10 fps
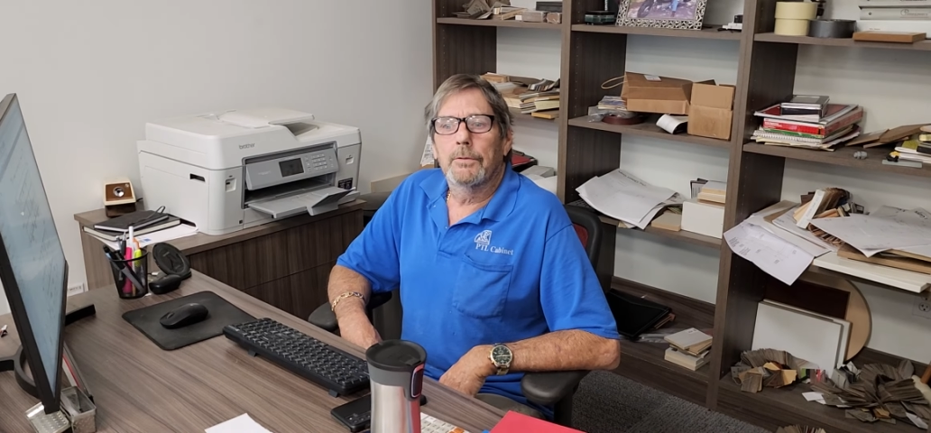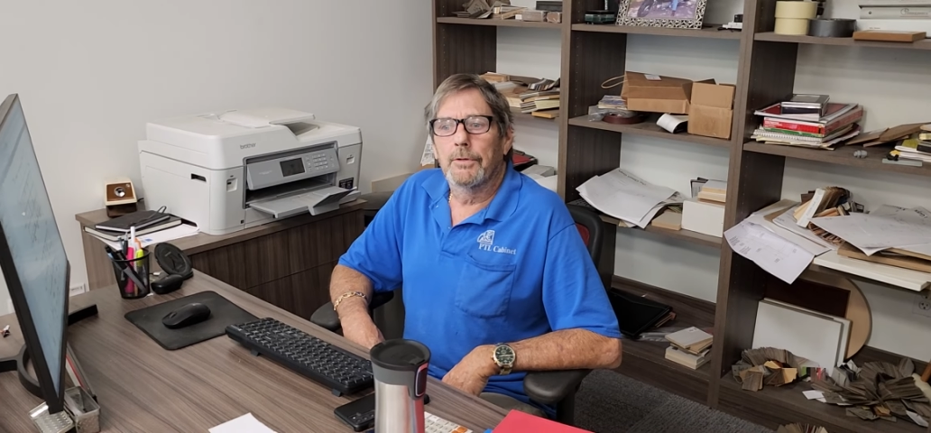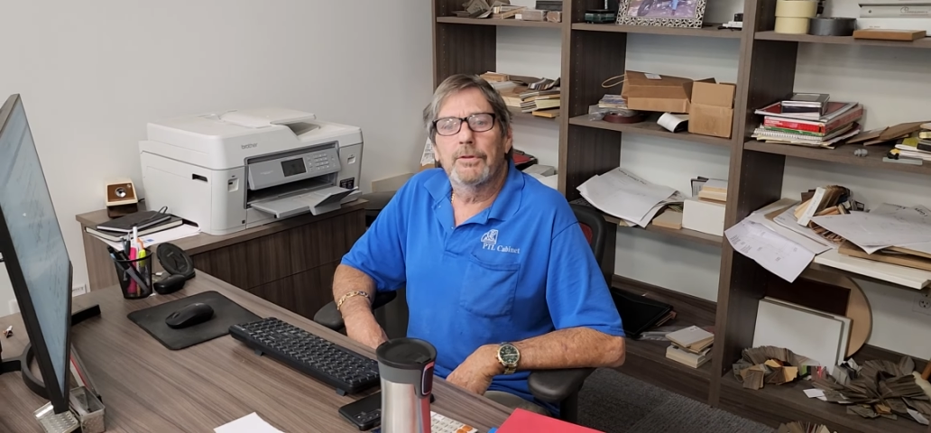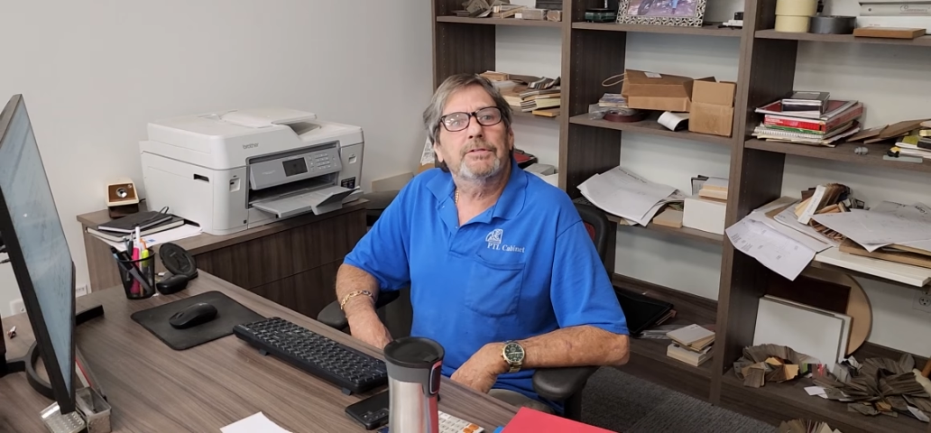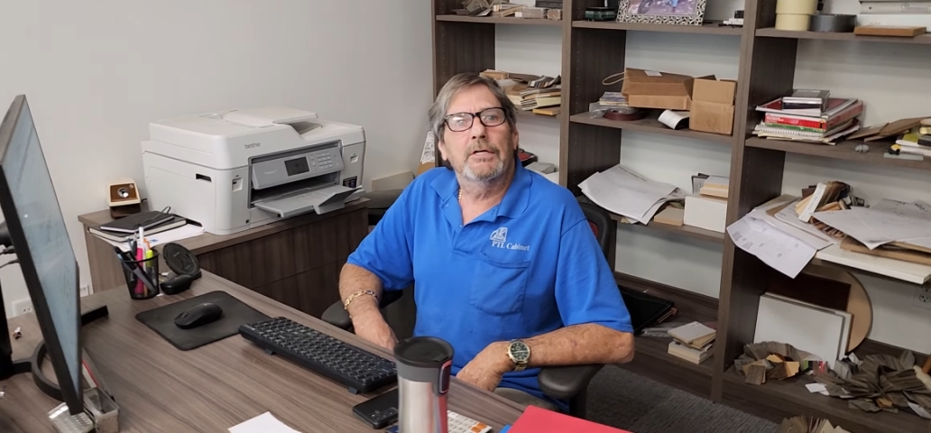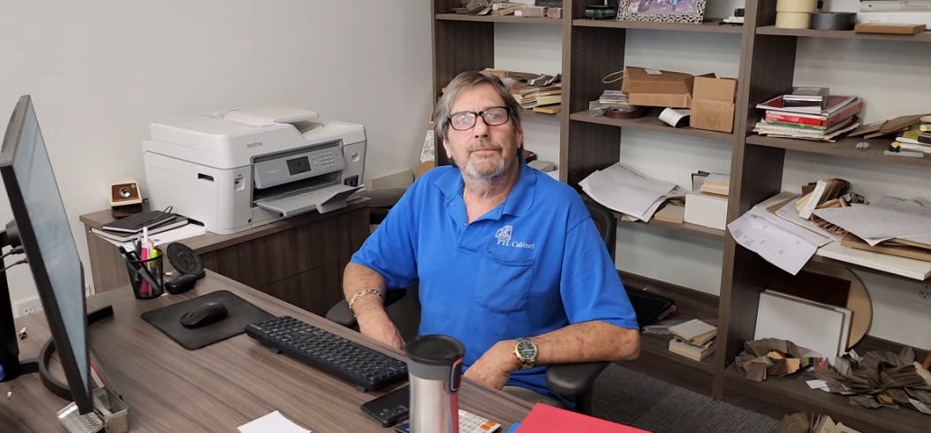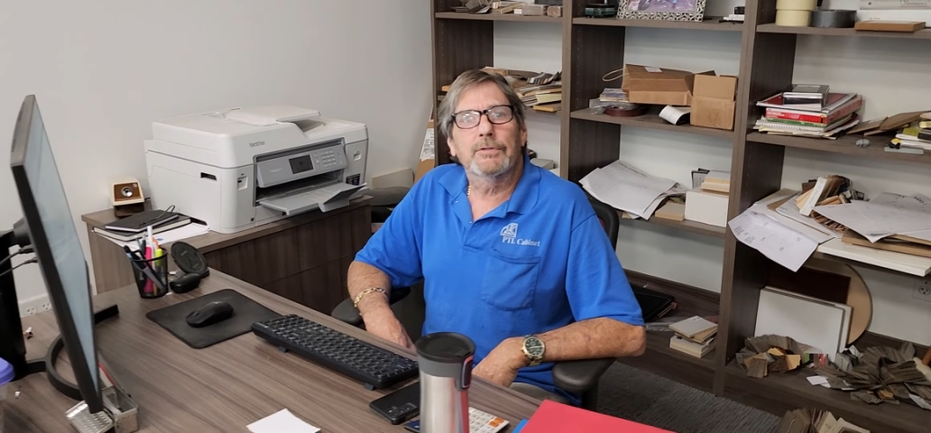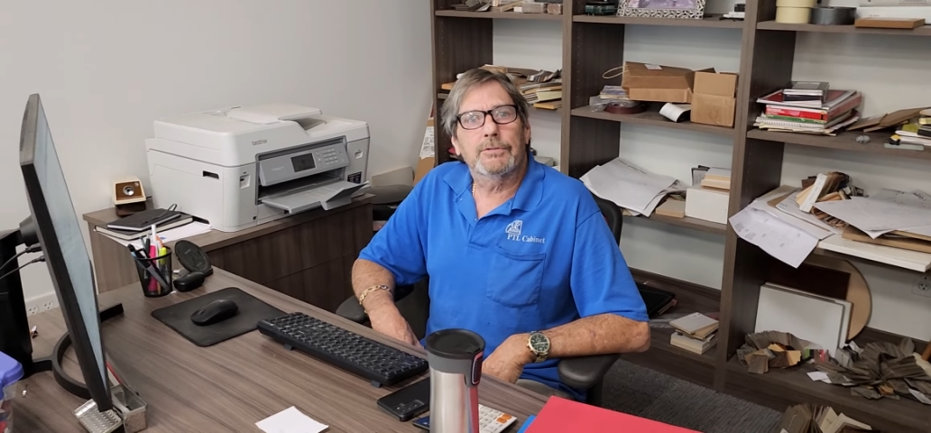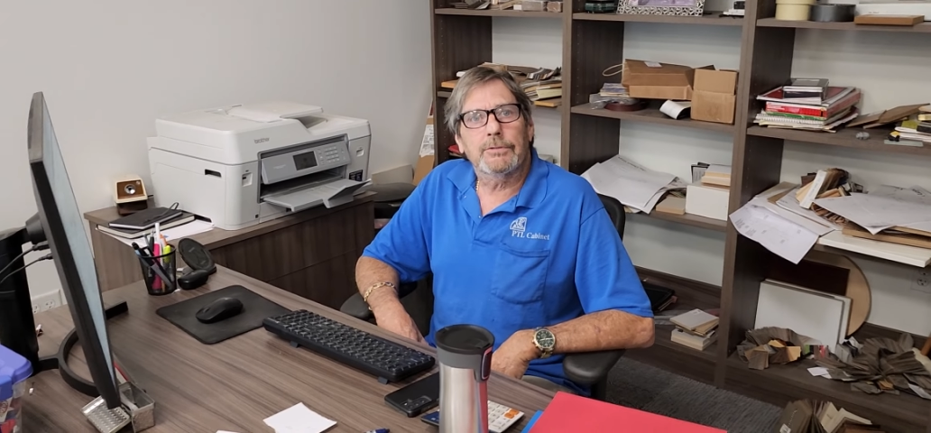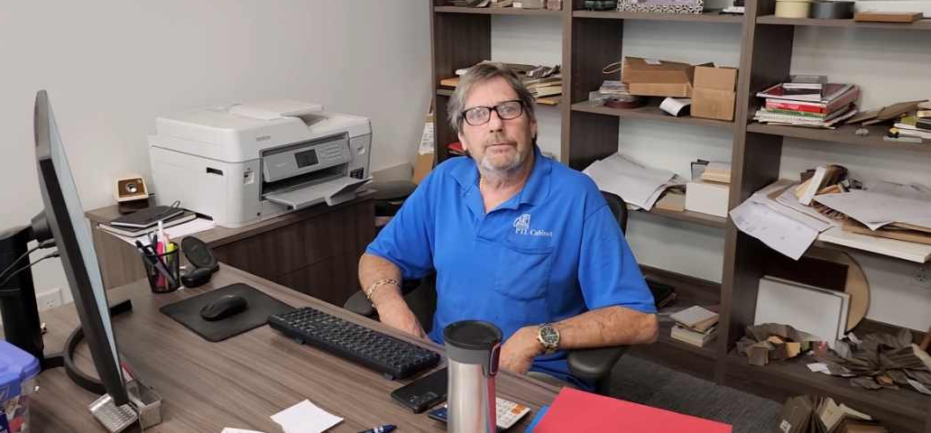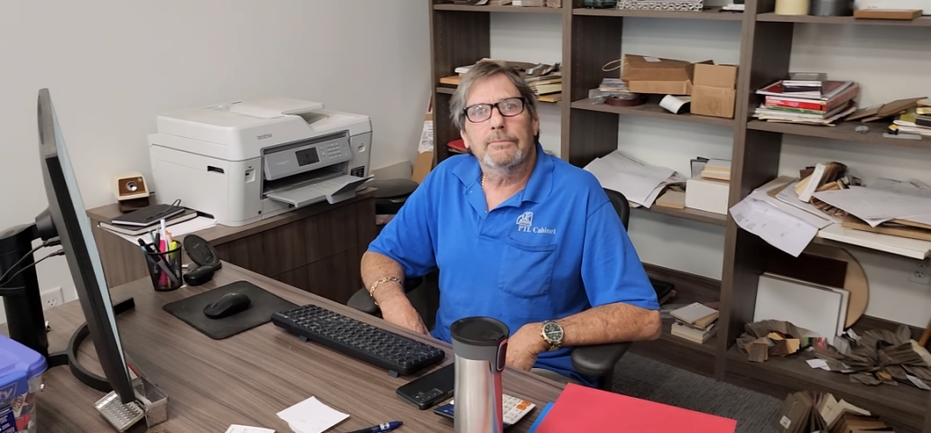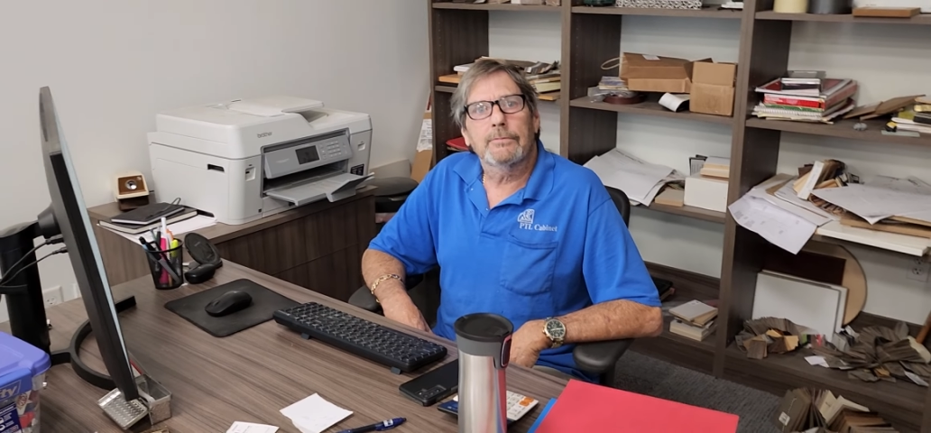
They're the toughest.